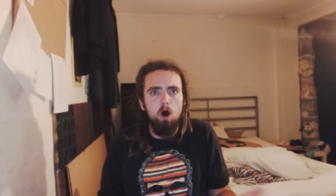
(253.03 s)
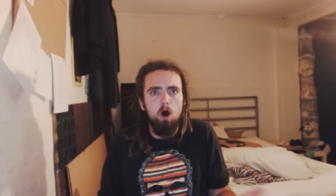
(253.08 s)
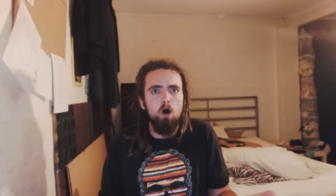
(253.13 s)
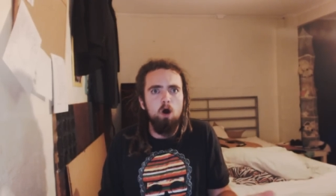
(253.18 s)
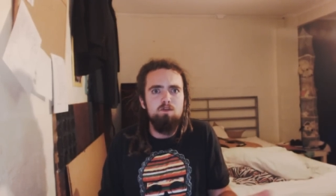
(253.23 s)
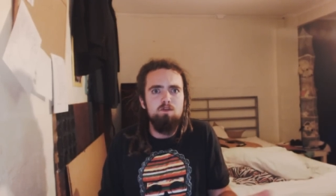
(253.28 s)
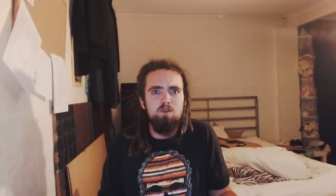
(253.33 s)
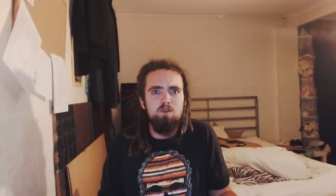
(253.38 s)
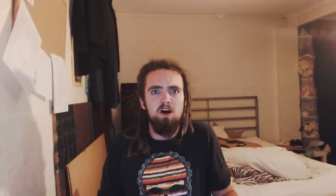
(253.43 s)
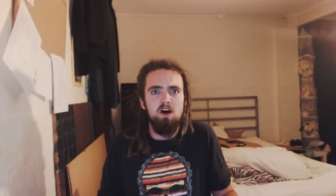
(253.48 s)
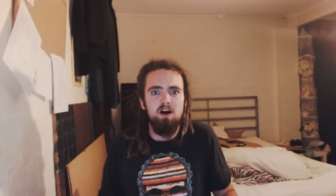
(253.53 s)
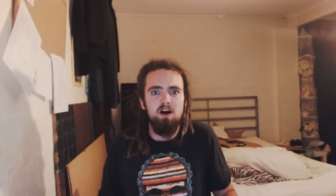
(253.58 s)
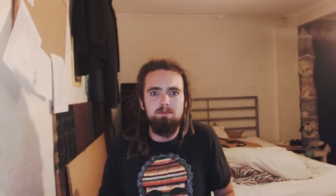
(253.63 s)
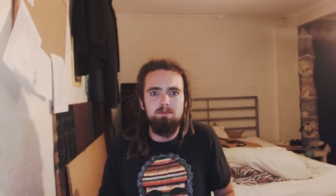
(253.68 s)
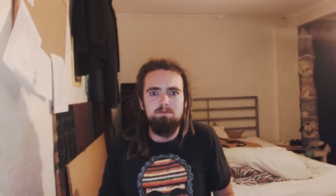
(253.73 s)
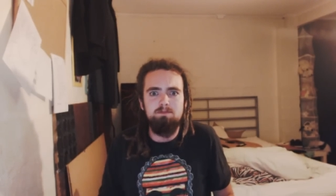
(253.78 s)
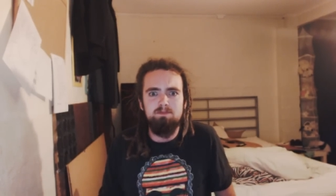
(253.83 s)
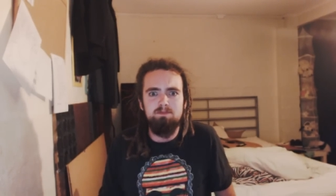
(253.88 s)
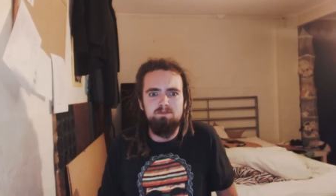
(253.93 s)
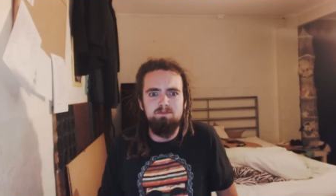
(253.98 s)

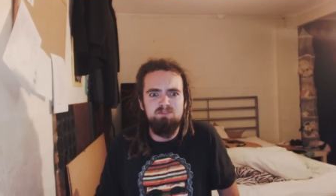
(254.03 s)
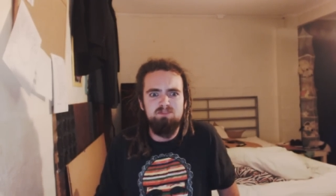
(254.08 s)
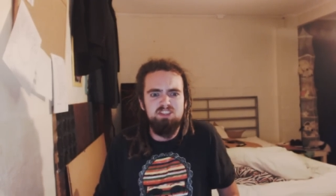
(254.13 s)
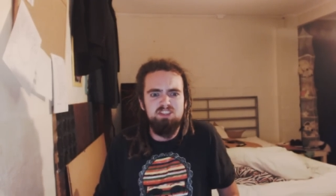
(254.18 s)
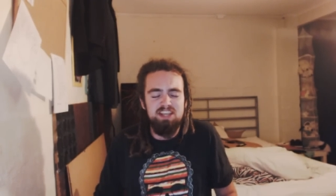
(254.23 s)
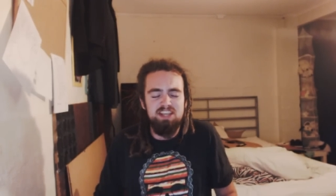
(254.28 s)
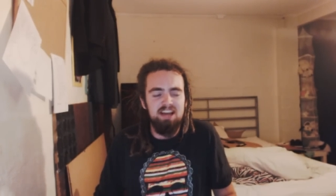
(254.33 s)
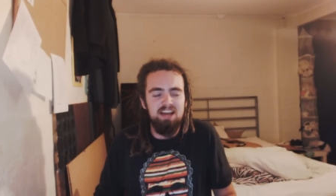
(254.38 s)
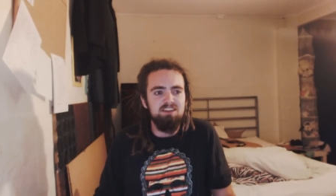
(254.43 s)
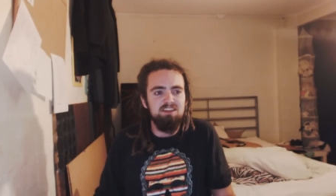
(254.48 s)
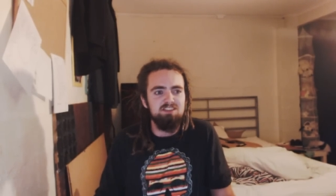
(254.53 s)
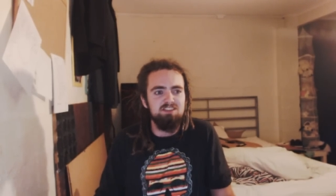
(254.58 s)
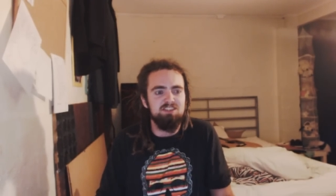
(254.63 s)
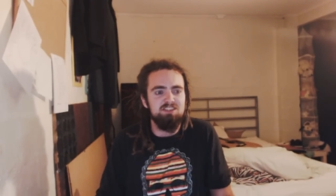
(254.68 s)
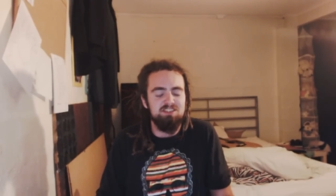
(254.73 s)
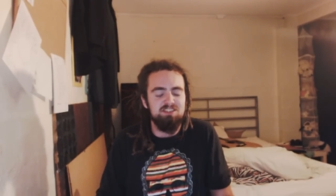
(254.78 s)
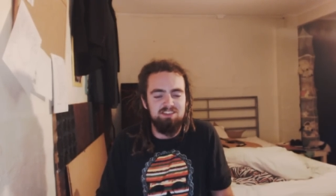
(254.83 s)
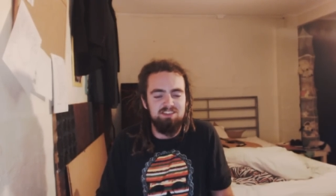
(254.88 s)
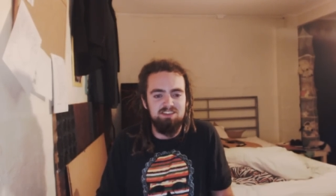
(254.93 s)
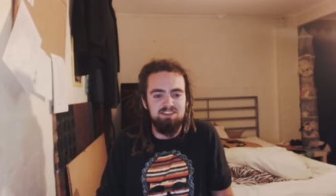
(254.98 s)
overhyped
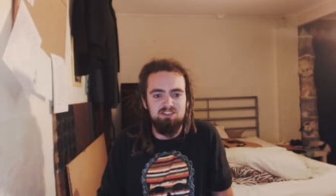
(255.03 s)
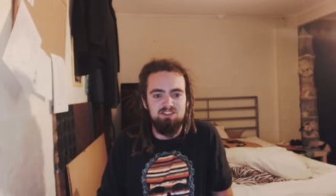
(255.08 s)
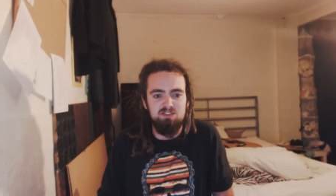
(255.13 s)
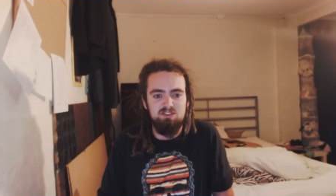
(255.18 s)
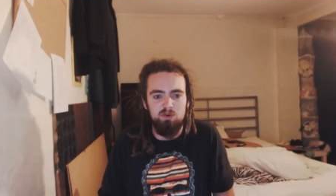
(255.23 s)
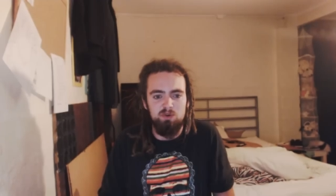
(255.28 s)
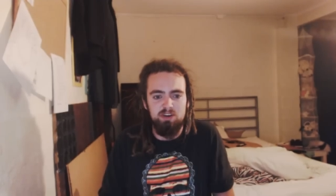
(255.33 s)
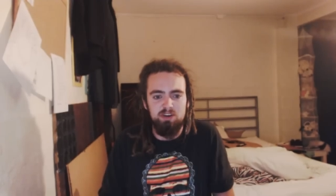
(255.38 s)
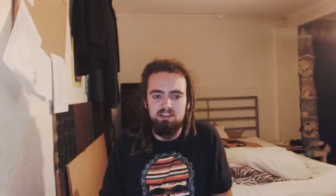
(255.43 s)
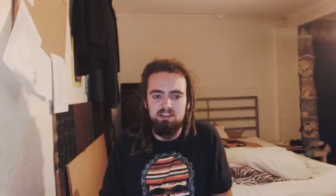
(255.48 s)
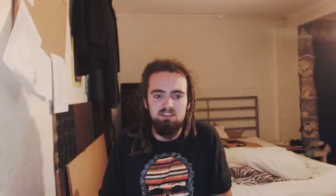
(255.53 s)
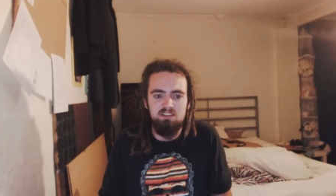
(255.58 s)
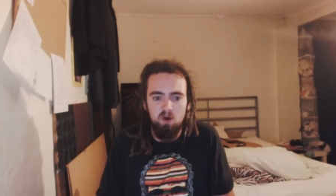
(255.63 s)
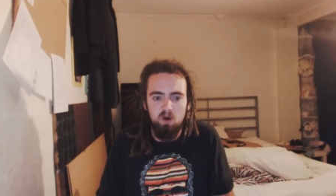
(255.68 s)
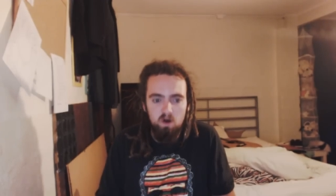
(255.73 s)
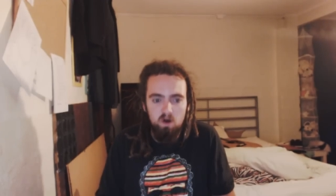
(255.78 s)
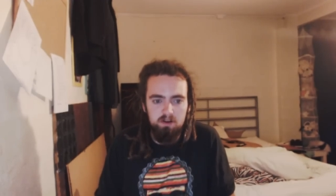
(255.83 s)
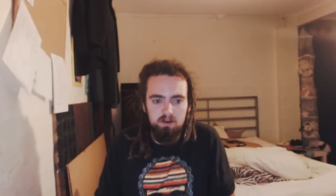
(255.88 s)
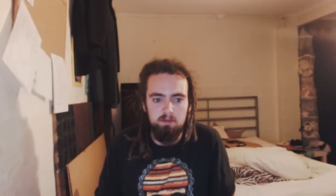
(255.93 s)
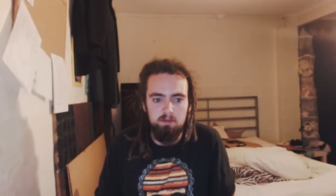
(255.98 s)
zealousness to this story. It's
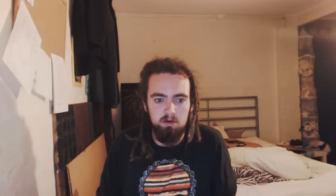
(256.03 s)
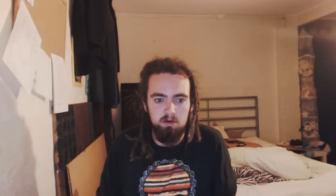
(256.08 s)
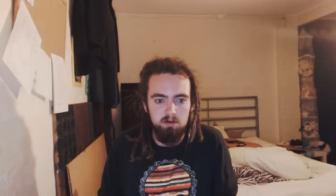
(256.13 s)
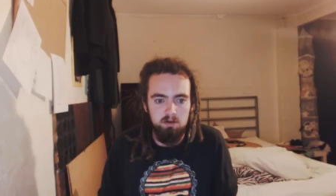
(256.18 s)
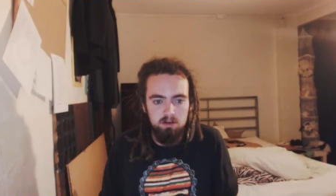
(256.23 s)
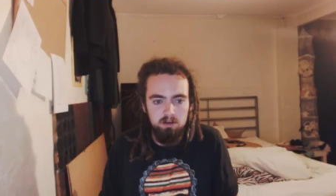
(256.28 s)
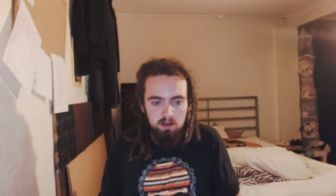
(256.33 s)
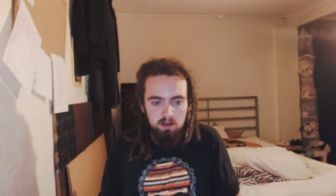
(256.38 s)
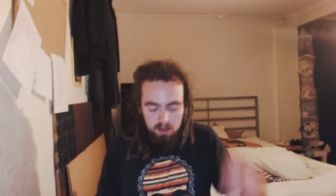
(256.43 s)
horrible.